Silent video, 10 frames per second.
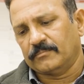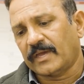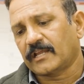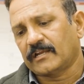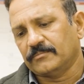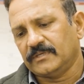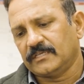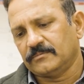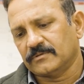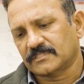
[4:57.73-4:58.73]
backyard
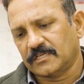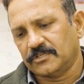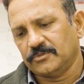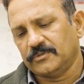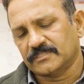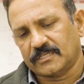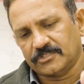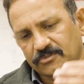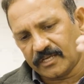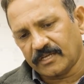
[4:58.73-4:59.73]
beekeepers can do, is
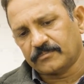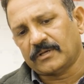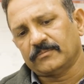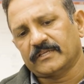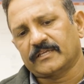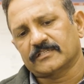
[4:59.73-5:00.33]
educate public